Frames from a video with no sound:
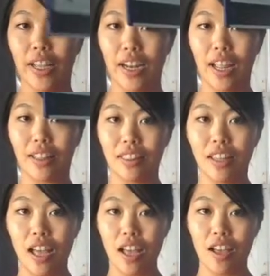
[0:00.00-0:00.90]
And I
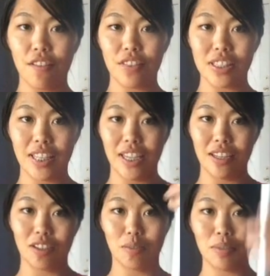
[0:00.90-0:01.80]
love this
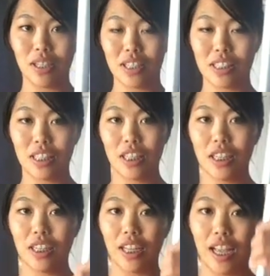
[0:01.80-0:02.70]
handle because look
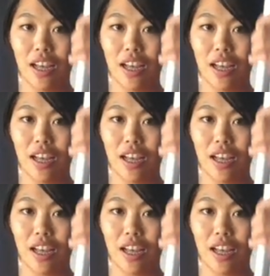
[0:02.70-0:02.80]
at